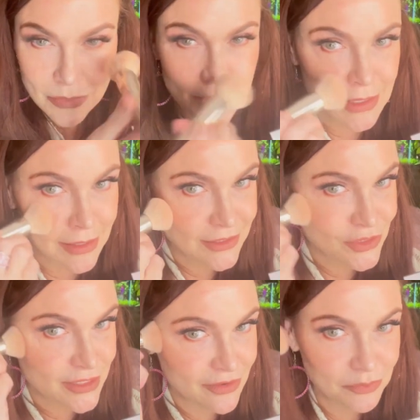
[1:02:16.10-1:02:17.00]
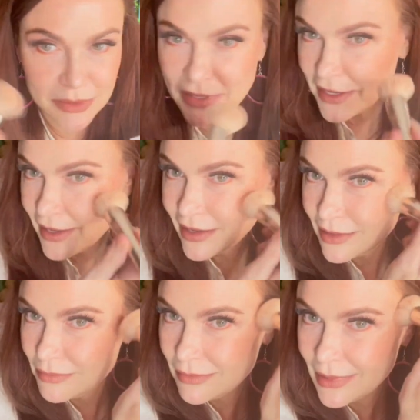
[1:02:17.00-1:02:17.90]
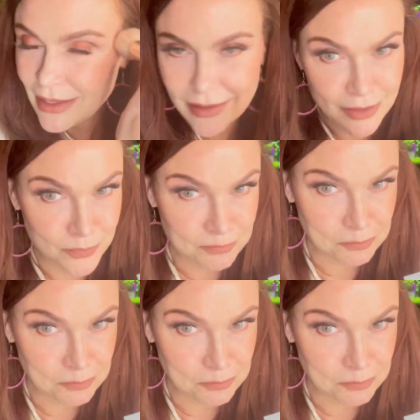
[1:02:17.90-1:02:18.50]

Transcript: I just love playing in makeup.